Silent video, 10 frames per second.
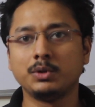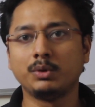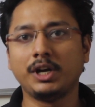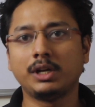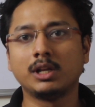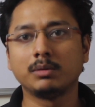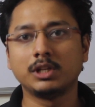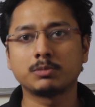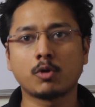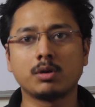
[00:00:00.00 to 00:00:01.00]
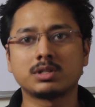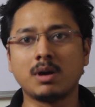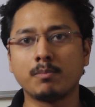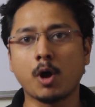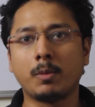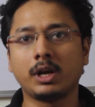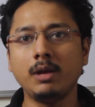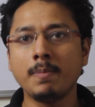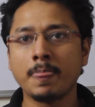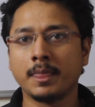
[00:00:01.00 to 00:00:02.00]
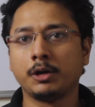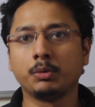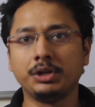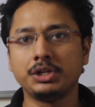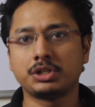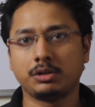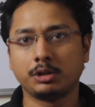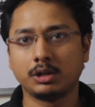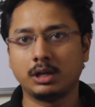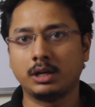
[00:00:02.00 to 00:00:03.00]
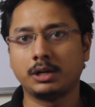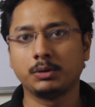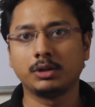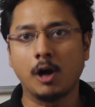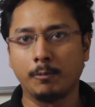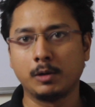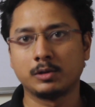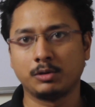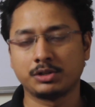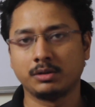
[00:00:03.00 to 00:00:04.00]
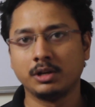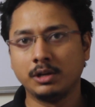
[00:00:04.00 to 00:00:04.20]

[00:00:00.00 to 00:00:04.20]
You need this sum property to reach to the optimal solution.